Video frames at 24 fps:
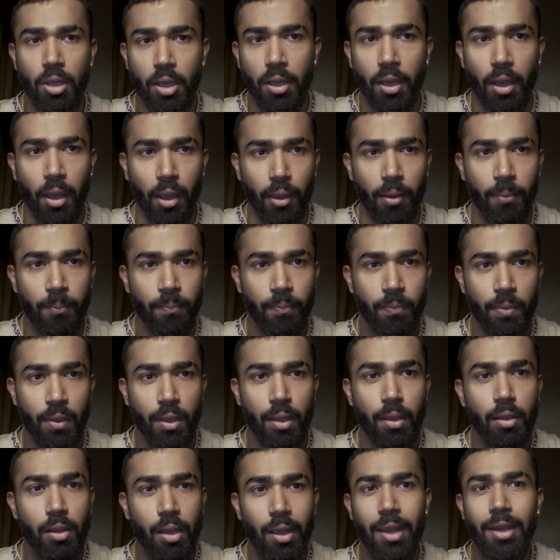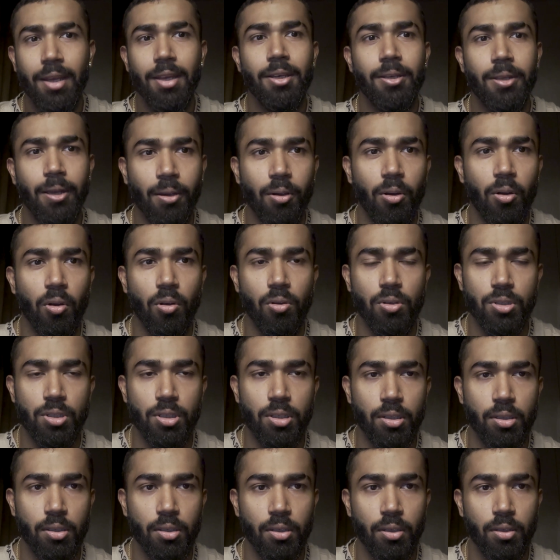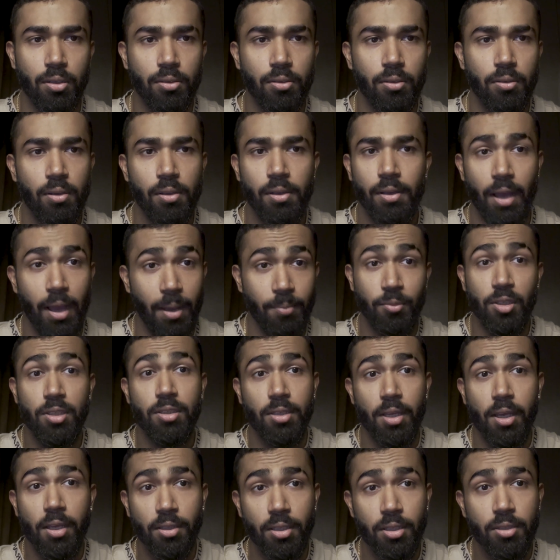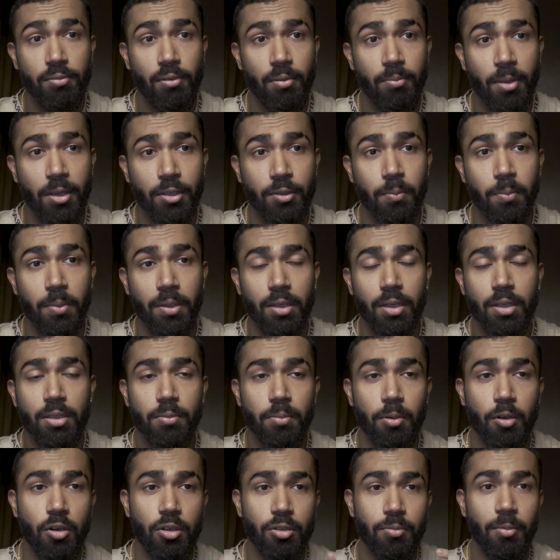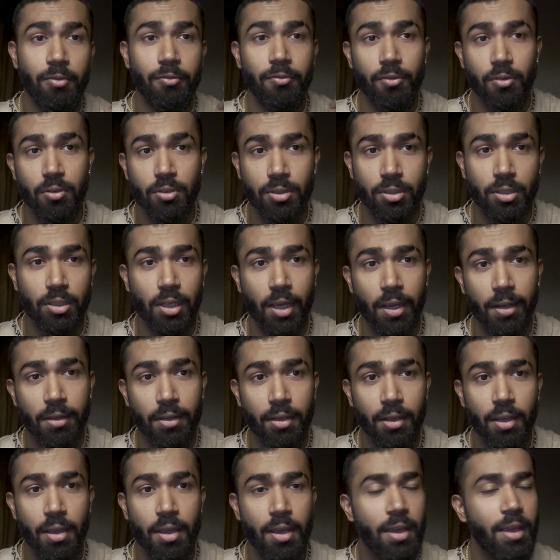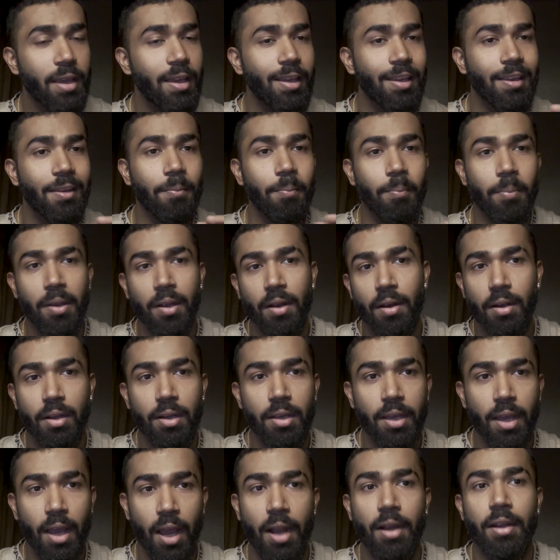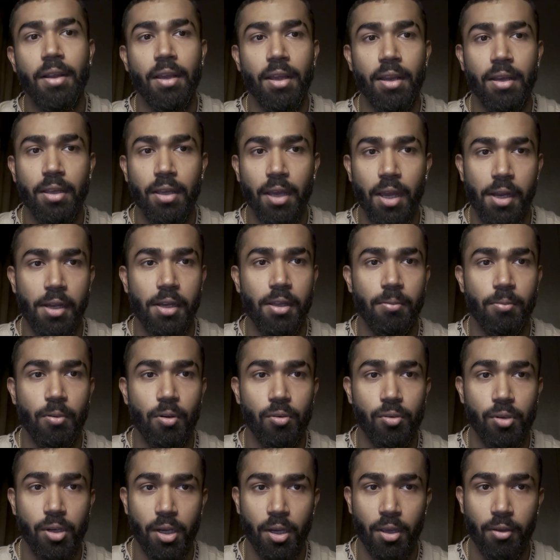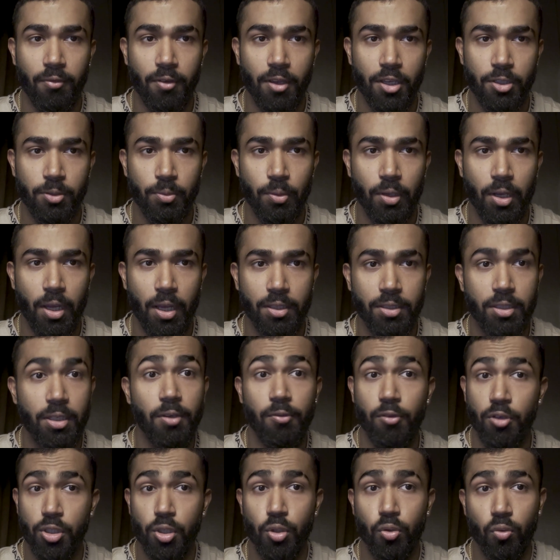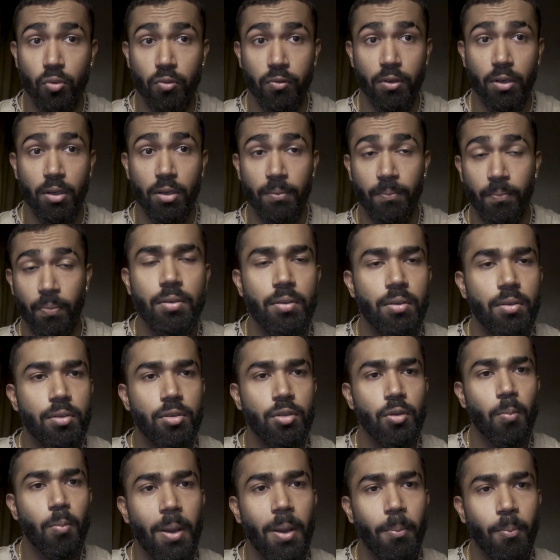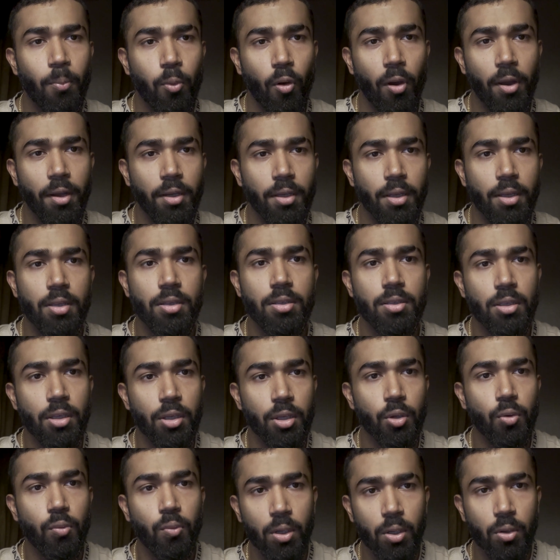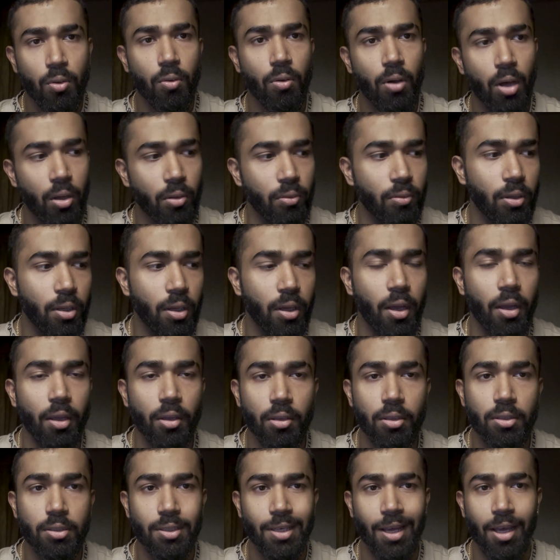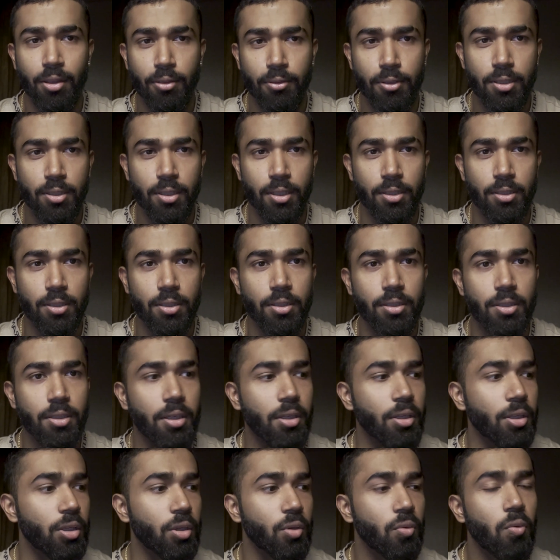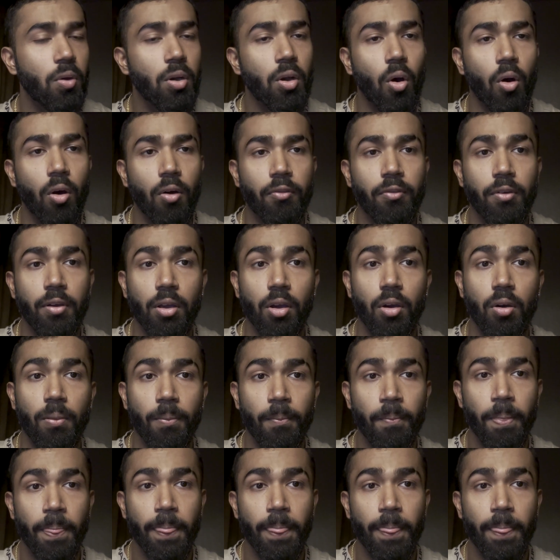AI, any technology, you know. I'm just saying this from experience, because my first client, he barely had any idea about running Facebook ads. He was a roofer. So point is, you will go out there, you'll start this agency, and you will offer your